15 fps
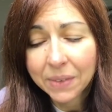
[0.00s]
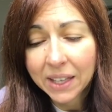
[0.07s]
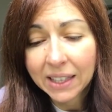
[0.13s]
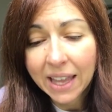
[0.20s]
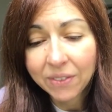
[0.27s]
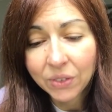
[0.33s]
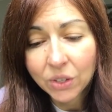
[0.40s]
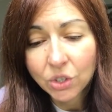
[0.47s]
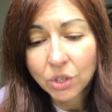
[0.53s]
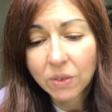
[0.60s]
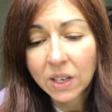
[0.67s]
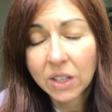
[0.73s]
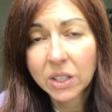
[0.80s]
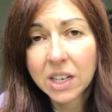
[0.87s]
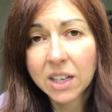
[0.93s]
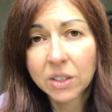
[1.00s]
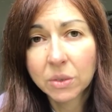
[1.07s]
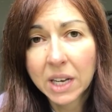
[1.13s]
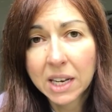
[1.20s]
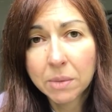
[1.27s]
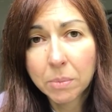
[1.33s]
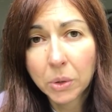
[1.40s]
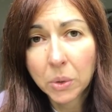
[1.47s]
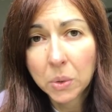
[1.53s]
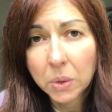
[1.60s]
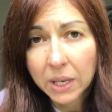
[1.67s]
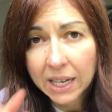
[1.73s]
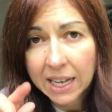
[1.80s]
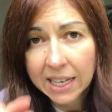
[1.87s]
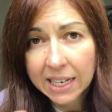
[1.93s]
left Echeveria
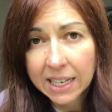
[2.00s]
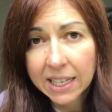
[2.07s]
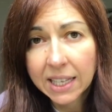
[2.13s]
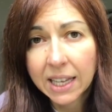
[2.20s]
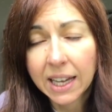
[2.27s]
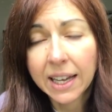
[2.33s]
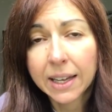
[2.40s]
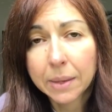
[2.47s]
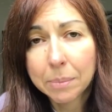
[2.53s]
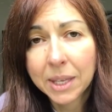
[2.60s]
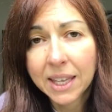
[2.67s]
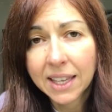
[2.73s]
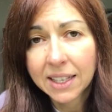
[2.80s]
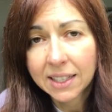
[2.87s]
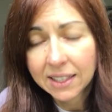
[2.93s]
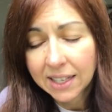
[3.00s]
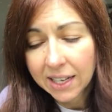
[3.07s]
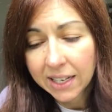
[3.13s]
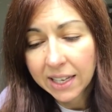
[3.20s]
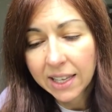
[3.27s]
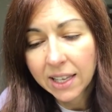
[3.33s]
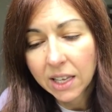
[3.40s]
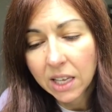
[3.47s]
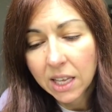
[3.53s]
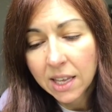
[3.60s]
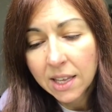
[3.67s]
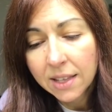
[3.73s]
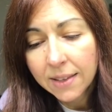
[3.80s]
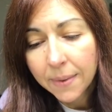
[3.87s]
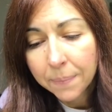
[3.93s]
Rainbow cutting, beheaded cutting
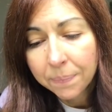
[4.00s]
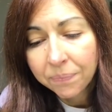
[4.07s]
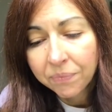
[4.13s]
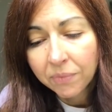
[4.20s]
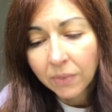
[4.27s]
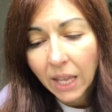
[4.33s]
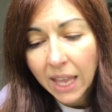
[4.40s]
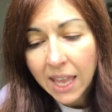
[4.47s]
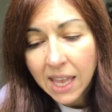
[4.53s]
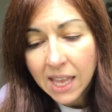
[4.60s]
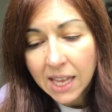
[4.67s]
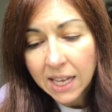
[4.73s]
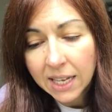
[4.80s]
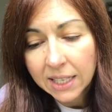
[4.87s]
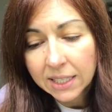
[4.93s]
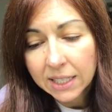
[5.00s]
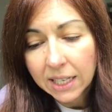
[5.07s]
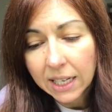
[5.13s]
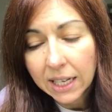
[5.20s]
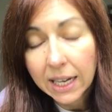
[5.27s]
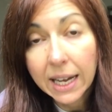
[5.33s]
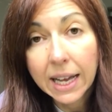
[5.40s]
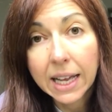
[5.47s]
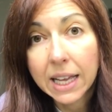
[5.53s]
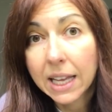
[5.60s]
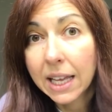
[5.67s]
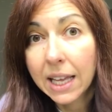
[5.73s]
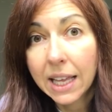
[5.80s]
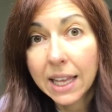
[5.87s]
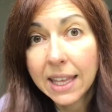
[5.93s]
in, and
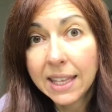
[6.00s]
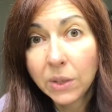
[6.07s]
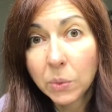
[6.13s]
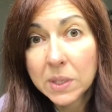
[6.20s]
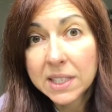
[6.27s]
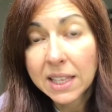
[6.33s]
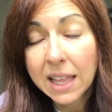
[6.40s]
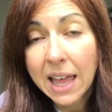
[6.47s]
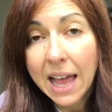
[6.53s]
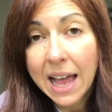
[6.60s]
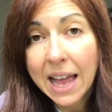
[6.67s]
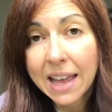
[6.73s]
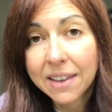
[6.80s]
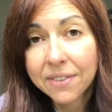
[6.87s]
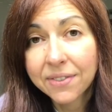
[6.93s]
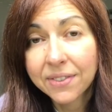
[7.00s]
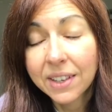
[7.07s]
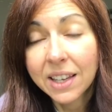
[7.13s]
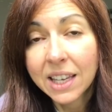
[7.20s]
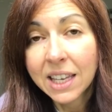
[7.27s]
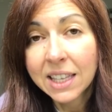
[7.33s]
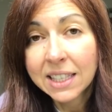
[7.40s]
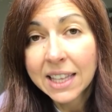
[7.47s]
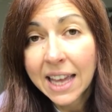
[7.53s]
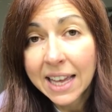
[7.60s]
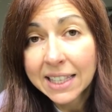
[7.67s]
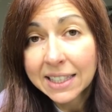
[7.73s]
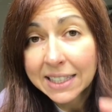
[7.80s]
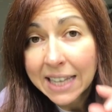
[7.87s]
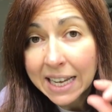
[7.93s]
it was alive. It
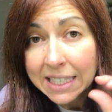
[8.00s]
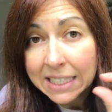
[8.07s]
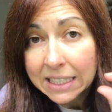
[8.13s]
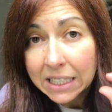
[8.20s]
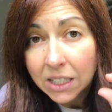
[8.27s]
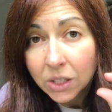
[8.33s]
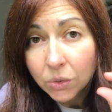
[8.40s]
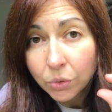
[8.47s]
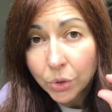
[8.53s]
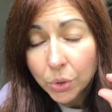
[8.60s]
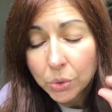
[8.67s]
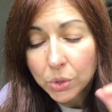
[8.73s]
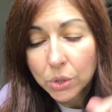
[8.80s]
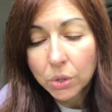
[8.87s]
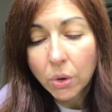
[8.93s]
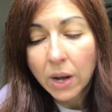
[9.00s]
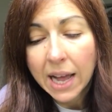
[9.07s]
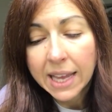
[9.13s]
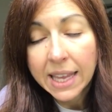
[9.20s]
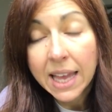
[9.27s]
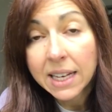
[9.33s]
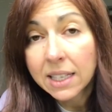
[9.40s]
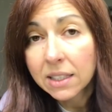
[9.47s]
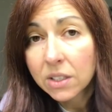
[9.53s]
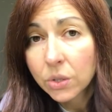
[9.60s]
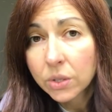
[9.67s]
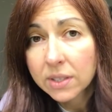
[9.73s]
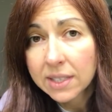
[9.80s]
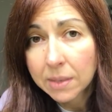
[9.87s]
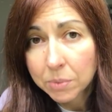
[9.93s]
had tiny little roots, so I added
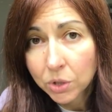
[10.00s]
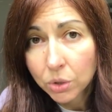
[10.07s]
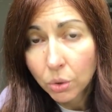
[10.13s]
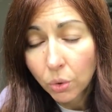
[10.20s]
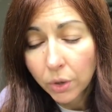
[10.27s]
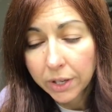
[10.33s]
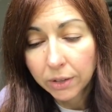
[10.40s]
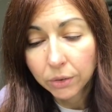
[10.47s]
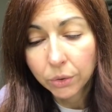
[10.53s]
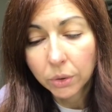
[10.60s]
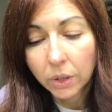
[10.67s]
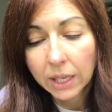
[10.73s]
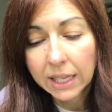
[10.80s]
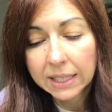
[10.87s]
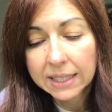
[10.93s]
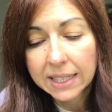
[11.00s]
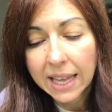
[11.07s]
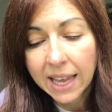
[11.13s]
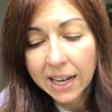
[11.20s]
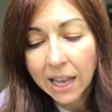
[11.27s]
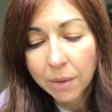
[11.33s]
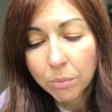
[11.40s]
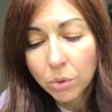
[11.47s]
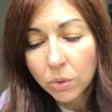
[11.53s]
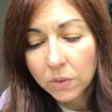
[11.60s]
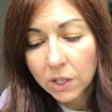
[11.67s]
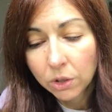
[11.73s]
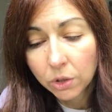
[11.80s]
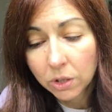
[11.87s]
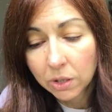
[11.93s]
some soil to it and I
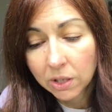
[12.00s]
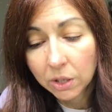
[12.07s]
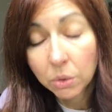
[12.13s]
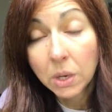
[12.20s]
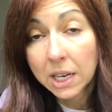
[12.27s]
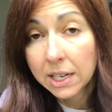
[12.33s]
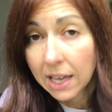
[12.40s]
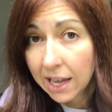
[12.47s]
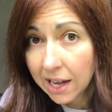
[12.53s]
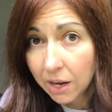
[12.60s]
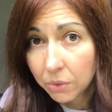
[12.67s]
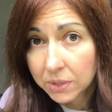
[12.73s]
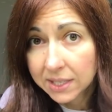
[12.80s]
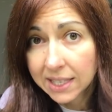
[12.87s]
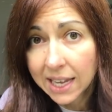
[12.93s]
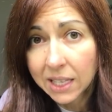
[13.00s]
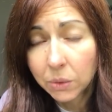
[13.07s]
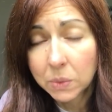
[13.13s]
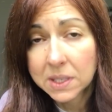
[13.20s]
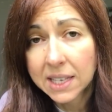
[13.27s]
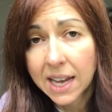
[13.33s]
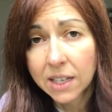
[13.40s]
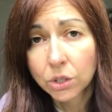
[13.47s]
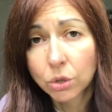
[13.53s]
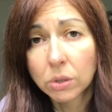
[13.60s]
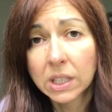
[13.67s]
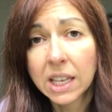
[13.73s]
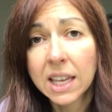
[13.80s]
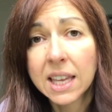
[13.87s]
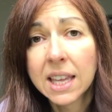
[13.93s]
moved it to the greenhouse. That was
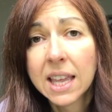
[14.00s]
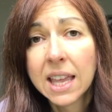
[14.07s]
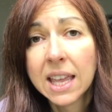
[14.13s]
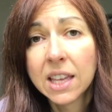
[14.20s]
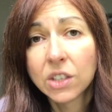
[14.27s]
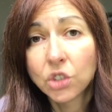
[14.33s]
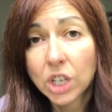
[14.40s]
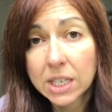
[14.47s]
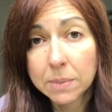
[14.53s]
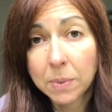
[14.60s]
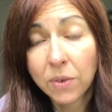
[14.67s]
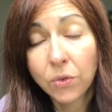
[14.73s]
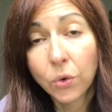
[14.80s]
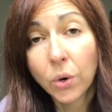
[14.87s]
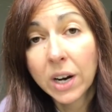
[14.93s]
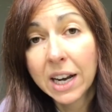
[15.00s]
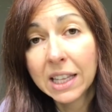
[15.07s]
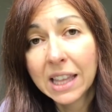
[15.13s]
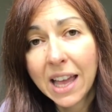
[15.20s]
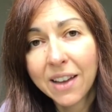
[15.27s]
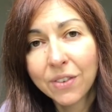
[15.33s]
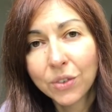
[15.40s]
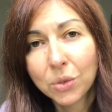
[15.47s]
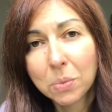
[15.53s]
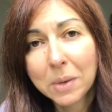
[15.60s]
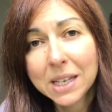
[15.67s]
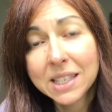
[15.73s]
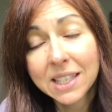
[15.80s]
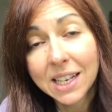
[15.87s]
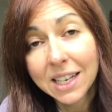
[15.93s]
actually just before I left to
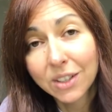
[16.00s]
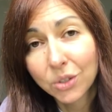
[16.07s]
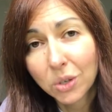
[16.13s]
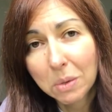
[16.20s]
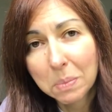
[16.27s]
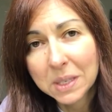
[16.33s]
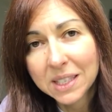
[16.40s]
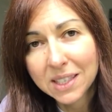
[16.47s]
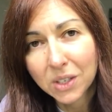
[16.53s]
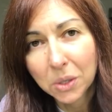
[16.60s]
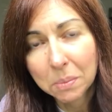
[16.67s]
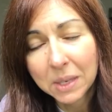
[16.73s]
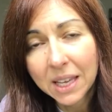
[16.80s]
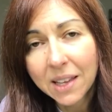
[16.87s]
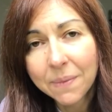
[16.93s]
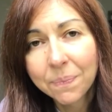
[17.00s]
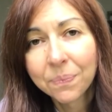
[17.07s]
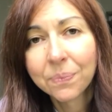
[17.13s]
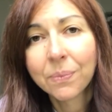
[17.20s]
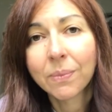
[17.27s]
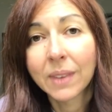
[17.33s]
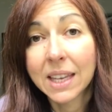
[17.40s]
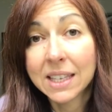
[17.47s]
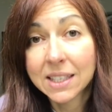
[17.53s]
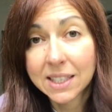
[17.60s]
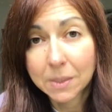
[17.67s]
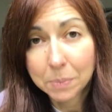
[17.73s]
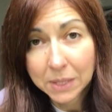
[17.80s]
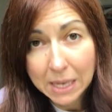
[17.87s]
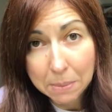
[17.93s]
my second trip in Serbia in
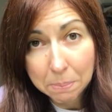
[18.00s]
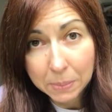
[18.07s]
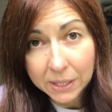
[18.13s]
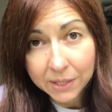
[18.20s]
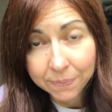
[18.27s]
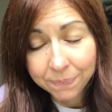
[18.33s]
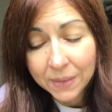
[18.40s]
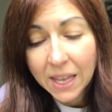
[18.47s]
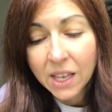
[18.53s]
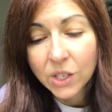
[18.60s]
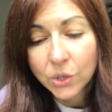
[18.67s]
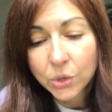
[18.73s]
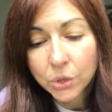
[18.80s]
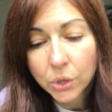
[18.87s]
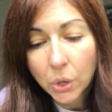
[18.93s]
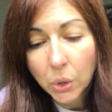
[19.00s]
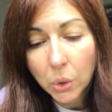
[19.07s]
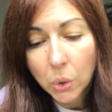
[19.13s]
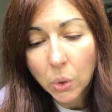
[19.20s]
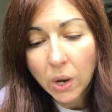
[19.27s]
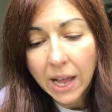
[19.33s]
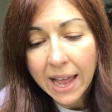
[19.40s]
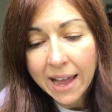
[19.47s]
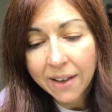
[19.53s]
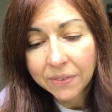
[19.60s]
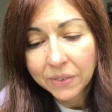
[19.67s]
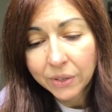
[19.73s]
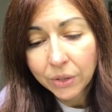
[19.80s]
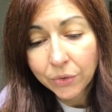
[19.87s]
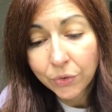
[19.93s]
September. So
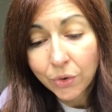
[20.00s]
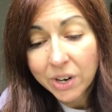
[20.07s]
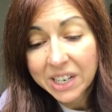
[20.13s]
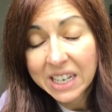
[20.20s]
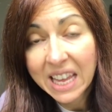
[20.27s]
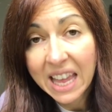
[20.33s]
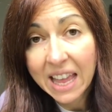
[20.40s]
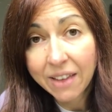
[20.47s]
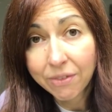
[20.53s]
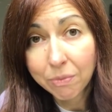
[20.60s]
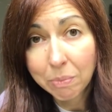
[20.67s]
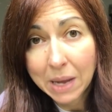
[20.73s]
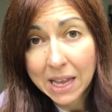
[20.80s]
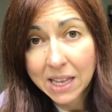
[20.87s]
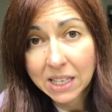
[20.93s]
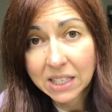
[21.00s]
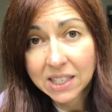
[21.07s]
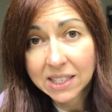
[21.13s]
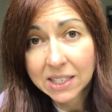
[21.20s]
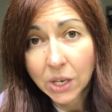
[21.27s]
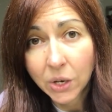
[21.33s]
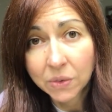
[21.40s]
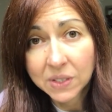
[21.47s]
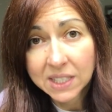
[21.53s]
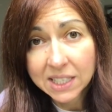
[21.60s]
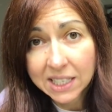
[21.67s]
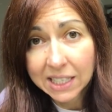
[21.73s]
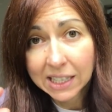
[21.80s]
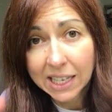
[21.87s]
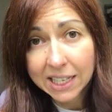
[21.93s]
after 4.5 months of
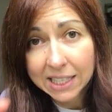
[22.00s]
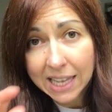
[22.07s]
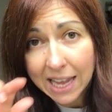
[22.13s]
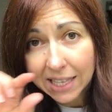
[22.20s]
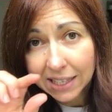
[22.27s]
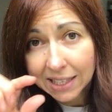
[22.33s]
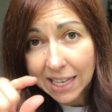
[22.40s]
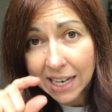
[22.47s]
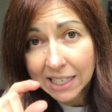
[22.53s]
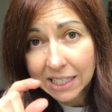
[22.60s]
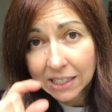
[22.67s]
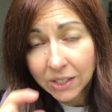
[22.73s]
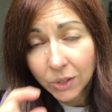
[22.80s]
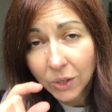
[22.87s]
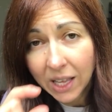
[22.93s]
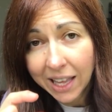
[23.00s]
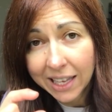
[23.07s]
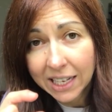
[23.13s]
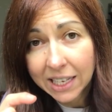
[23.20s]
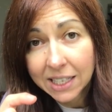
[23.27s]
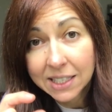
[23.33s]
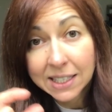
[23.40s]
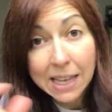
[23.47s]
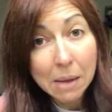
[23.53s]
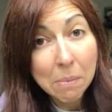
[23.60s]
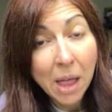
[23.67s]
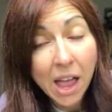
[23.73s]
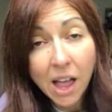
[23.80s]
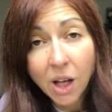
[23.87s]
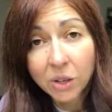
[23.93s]
sitting like that, tiny little cutting
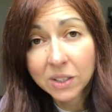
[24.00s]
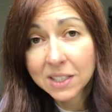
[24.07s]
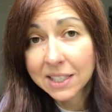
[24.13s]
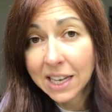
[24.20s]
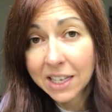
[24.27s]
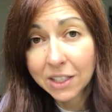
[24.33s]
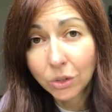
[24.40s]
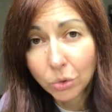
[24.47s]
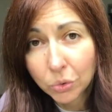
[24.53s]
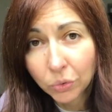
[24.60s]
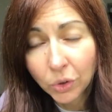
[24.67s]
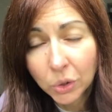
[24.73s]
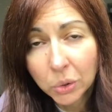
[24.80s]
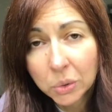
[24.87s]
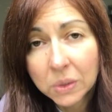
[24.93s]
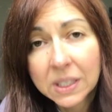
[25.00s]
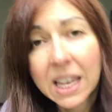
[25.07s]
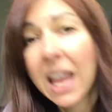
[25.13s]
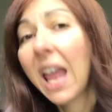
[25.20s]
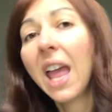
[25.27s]
somehow decided to root.